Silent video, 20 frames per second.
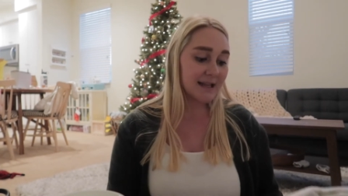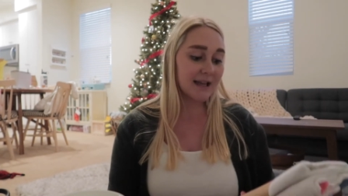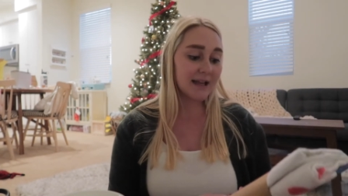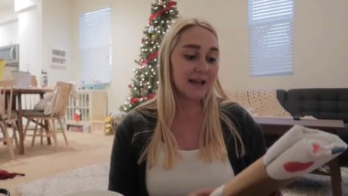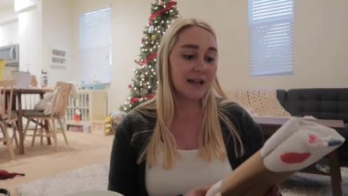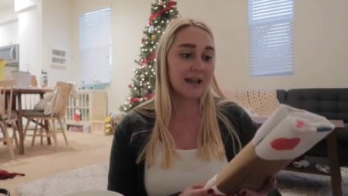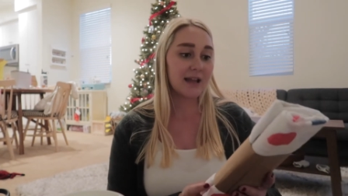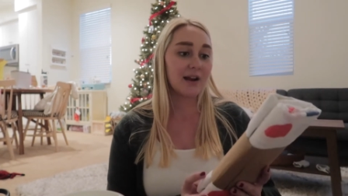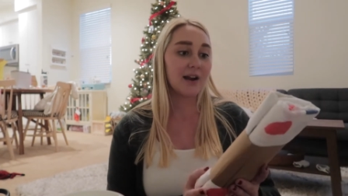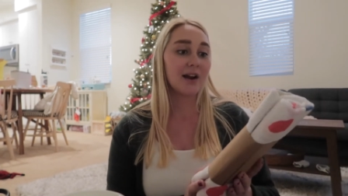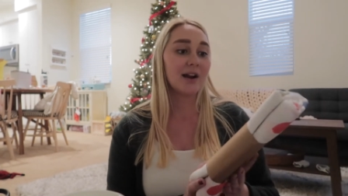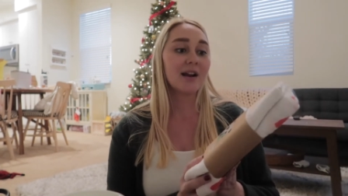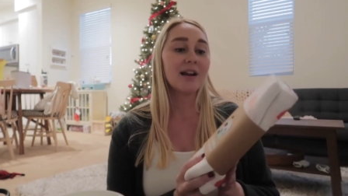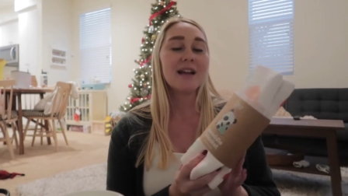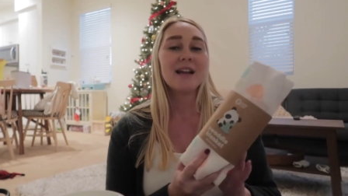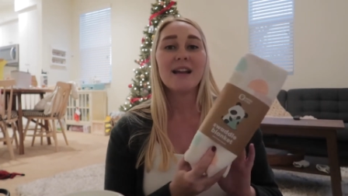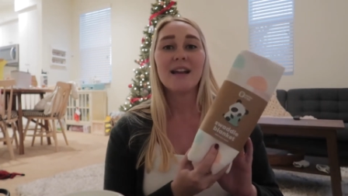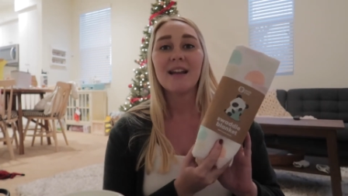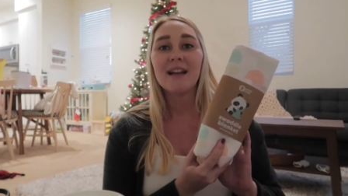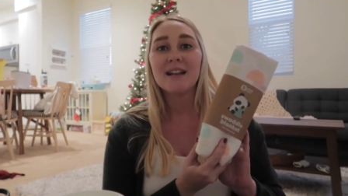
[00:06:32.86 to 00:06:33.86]
thing in here
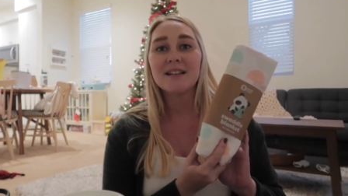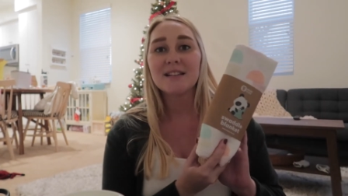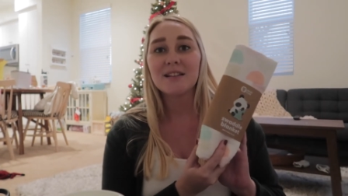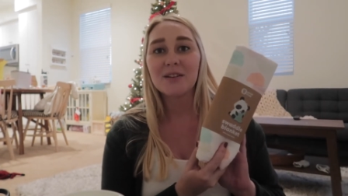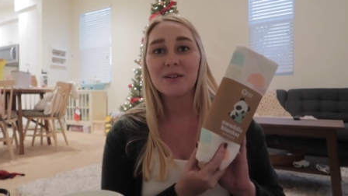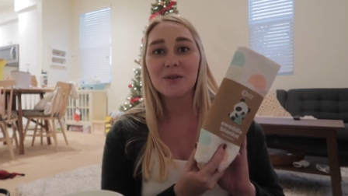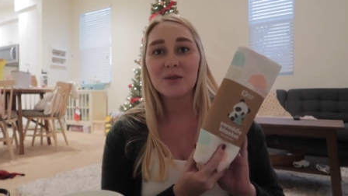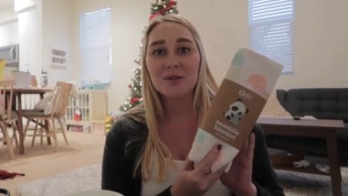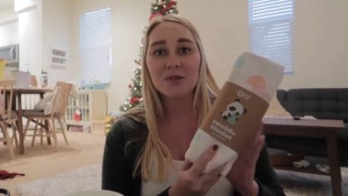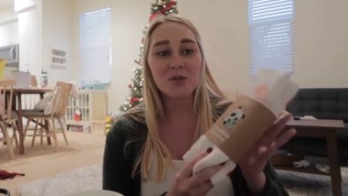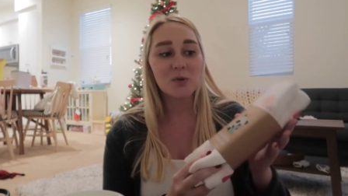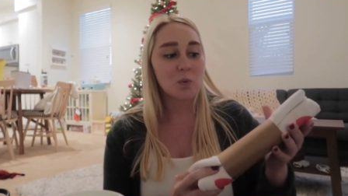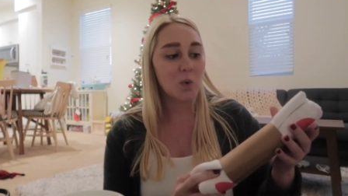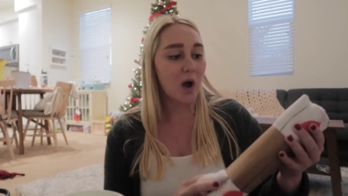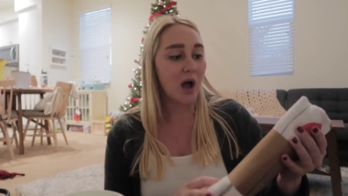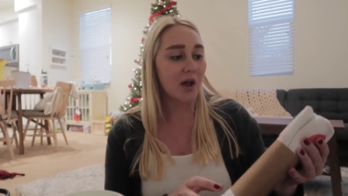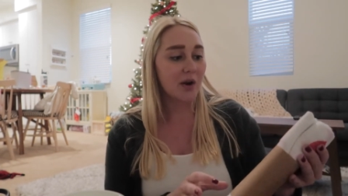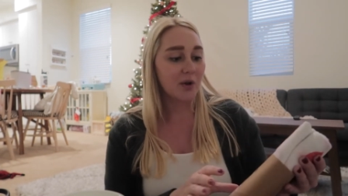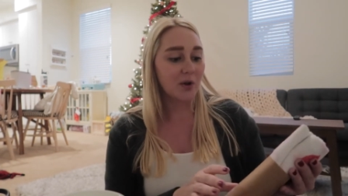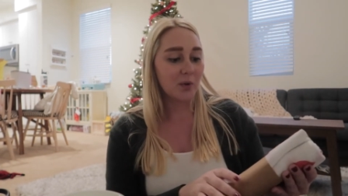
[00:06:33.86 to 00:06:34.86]
is a little
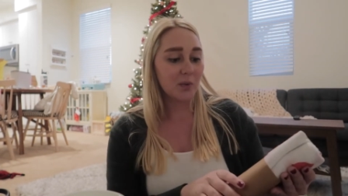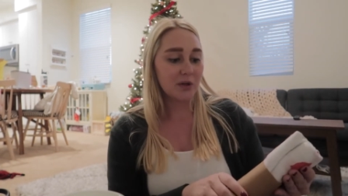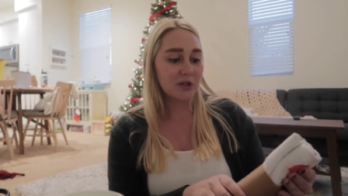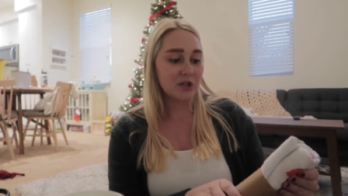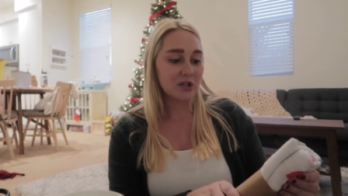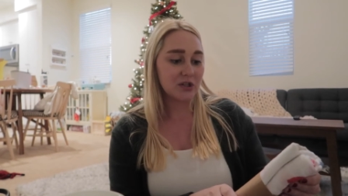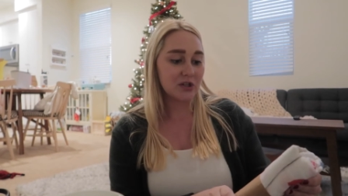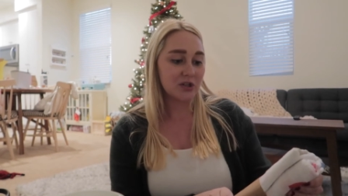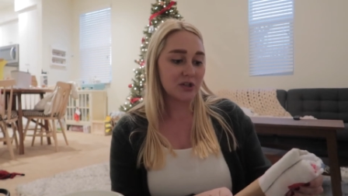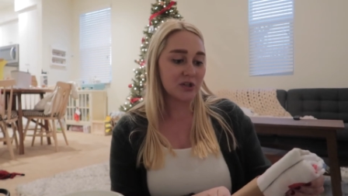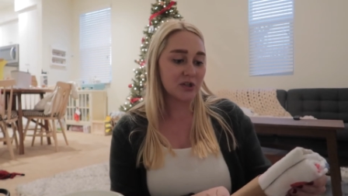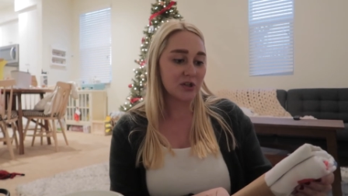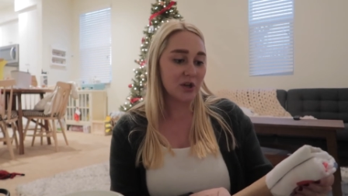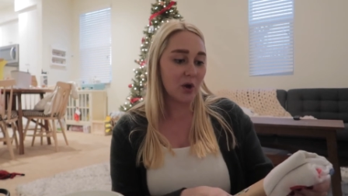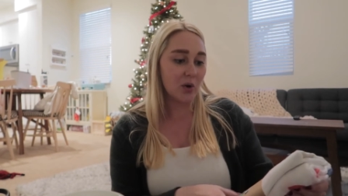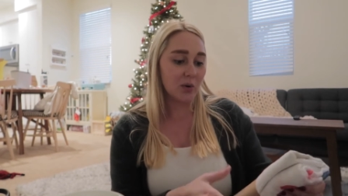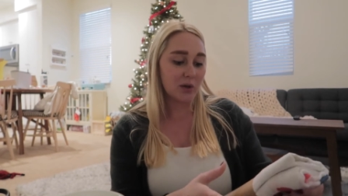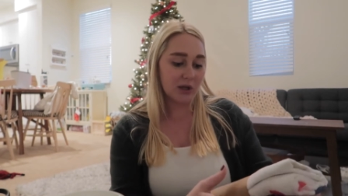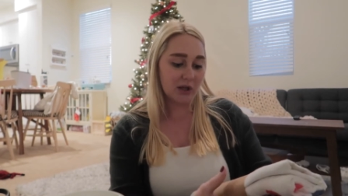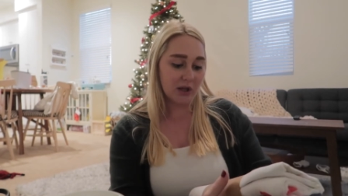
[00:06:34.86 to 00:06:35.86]
swaddle, which is
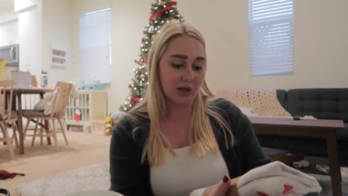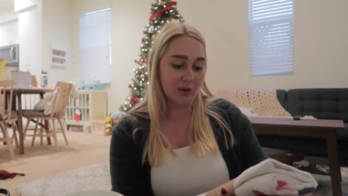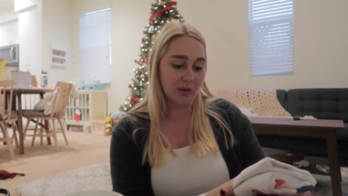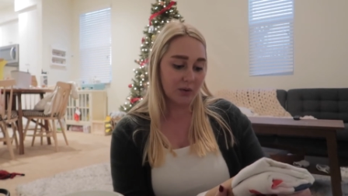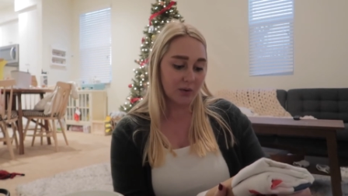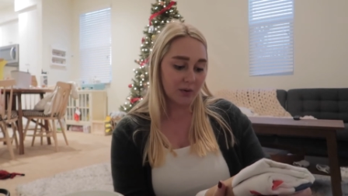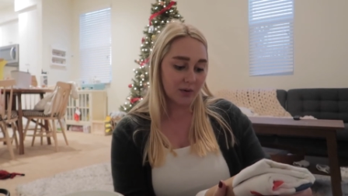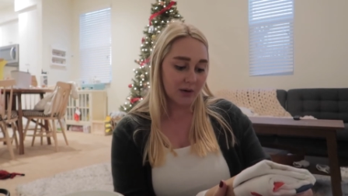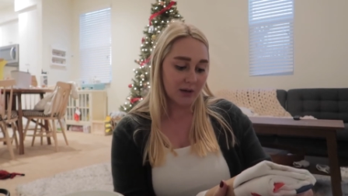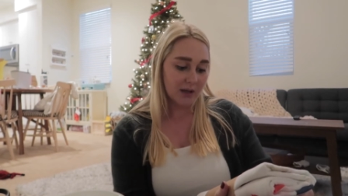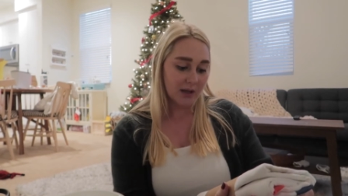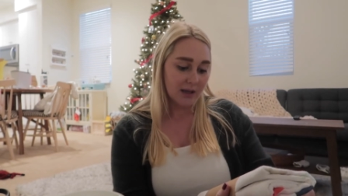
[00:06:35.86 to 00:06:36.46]
so cute.